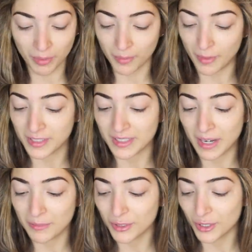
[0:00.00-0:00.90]
couple of months
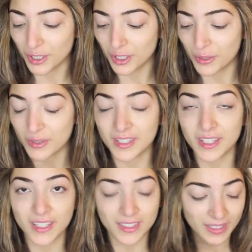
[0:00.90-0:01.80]
and I'm just going to use
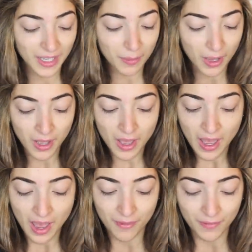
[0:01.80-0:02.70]
the Sigma
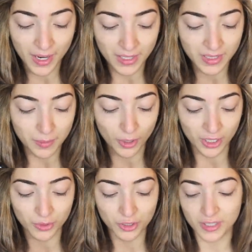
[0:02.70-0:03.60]
F80
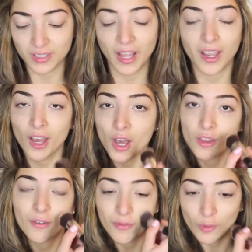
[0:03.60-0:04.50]
brush which is like
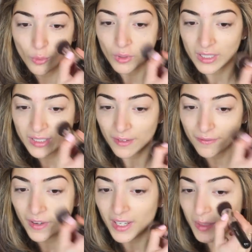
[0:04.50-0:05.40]
the flawless
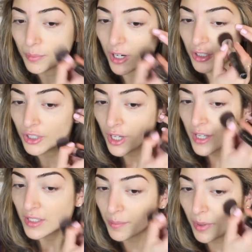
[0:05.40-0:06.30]
face brush
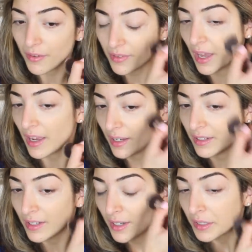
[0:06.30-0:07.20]
to buff that
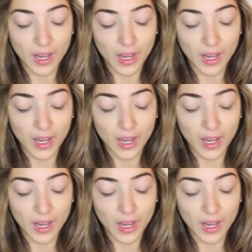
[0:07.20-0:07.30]
in.